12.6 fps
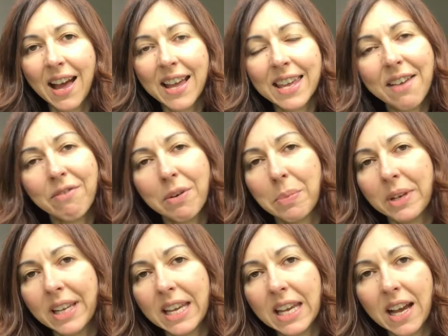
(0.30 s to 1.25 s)
Hi
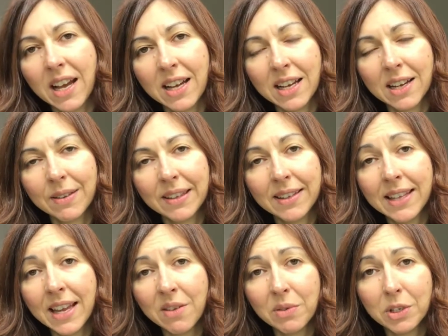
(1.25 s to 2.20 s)
everybody,
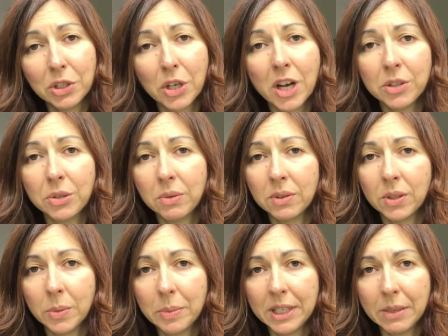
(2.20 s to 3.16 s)
today I want to talk to you a
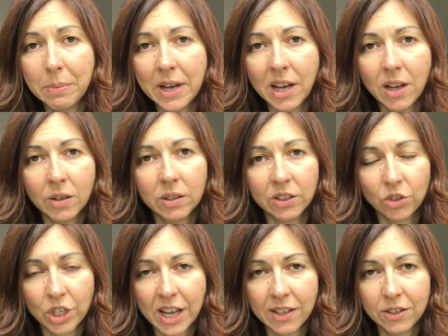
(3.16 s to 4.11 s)
little bit about the
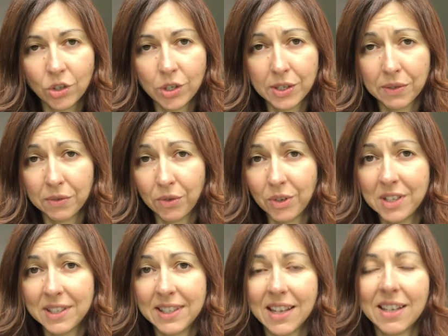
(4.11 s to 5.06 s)
challenges of
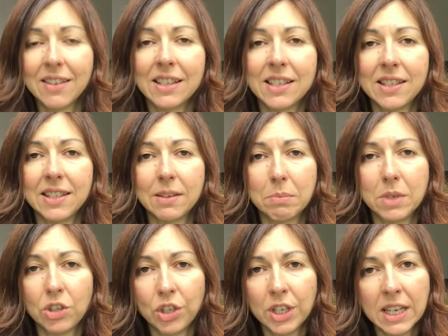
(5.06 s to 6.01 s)
growing succulents in
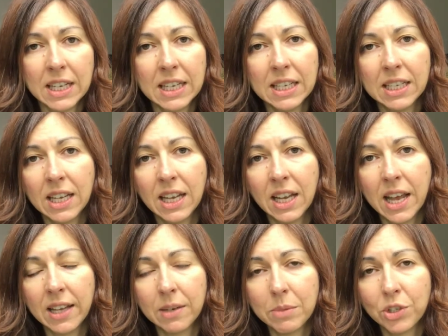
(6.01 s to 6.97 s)
Michigan
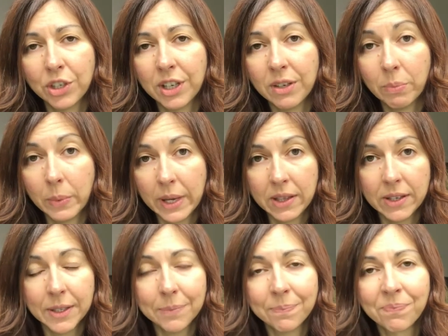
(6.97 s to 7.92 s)
and Michigan
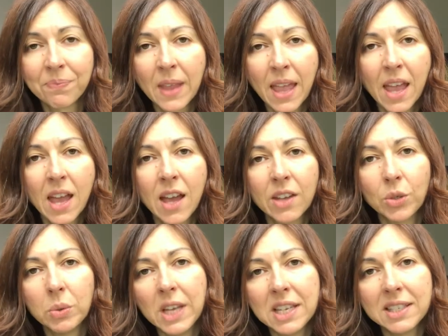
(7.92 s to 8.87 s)
weather.
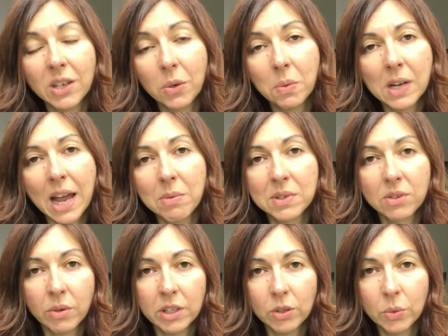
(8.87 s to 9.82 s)
2 days ago when I was
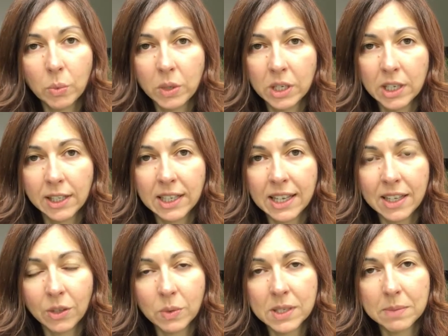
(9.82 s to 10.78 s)
going to work,
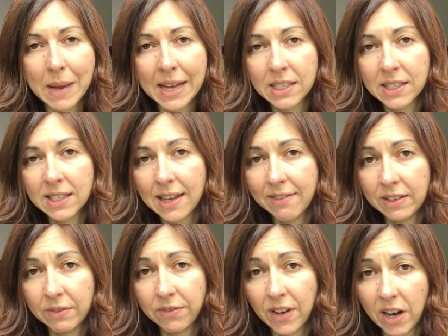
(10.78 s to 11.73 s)
it was
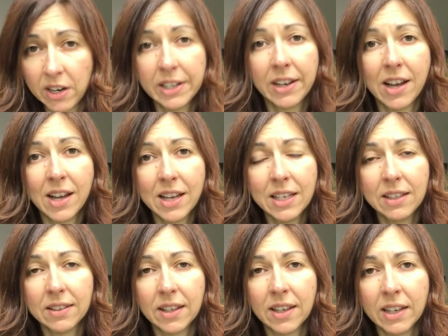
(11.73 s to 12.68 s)
-7
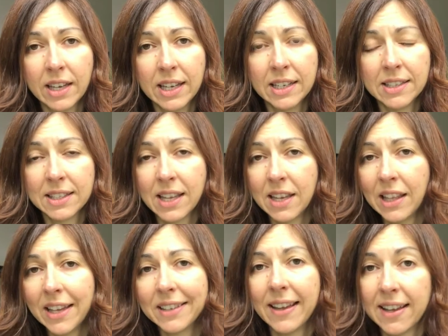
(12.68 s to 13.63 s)
Fahrenheit and it stayed
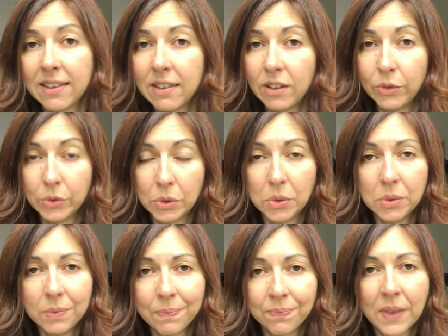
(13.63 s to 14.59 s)
like that till noon.